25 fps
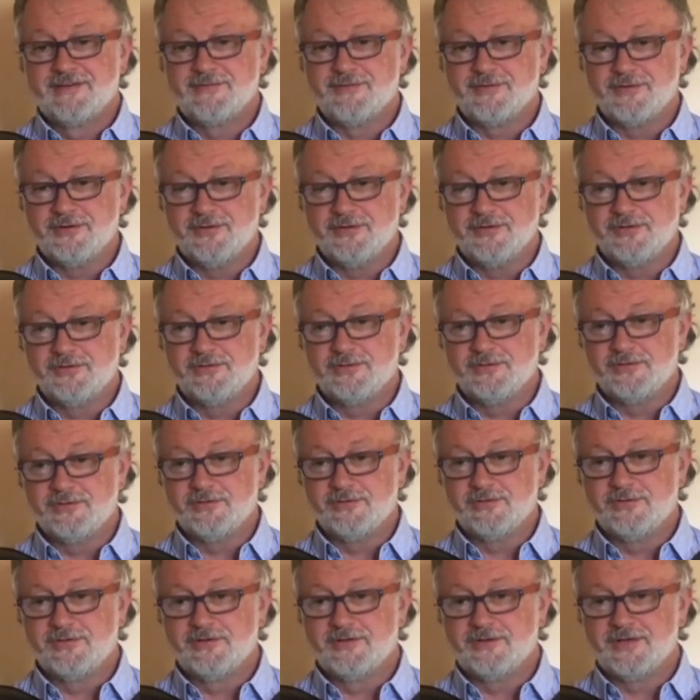for you
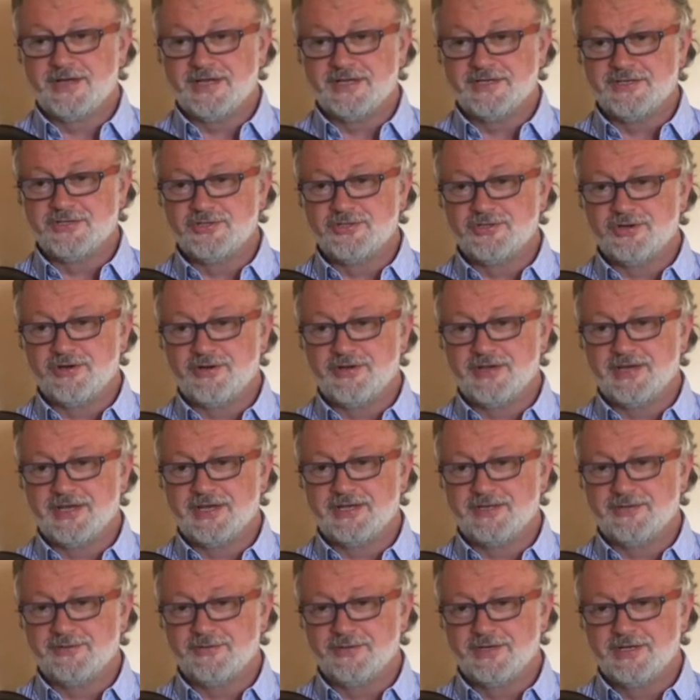to enjoy
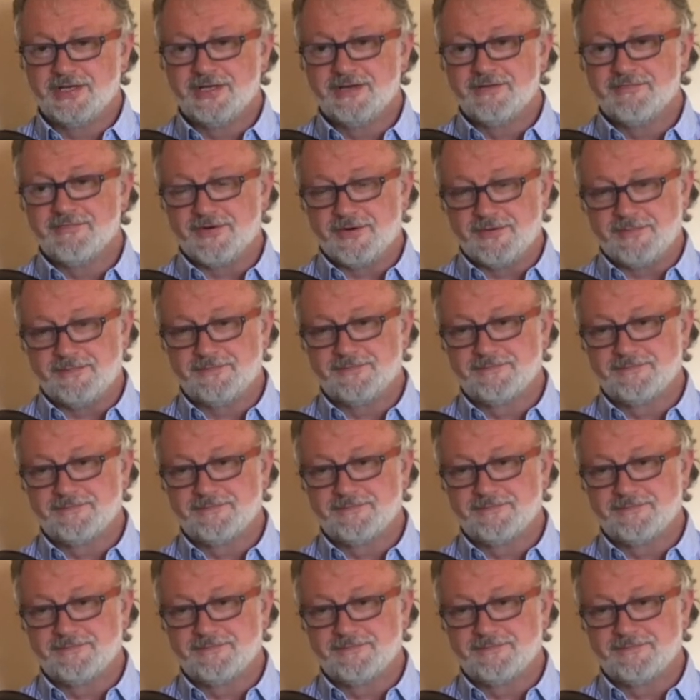and to learn from.